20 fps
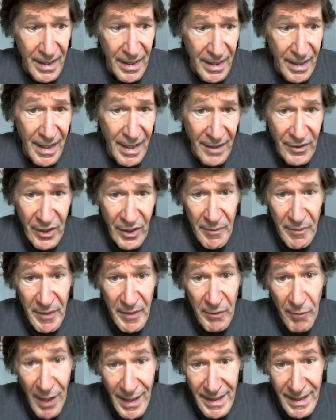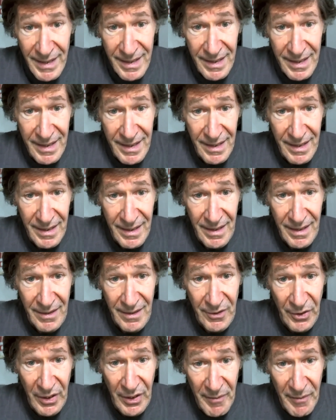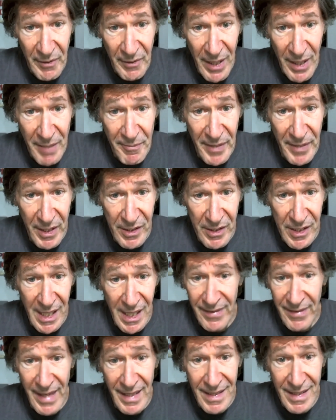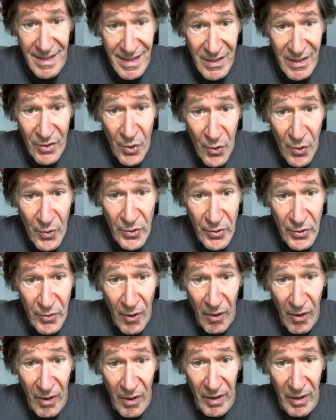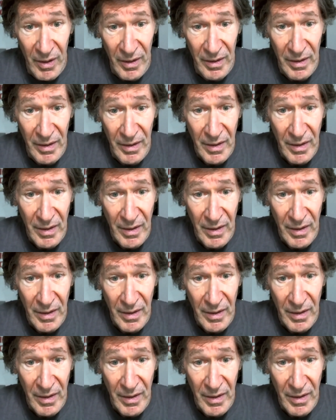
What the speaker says: And you're going to be right. You're going to be right, because like, that isn't who you are.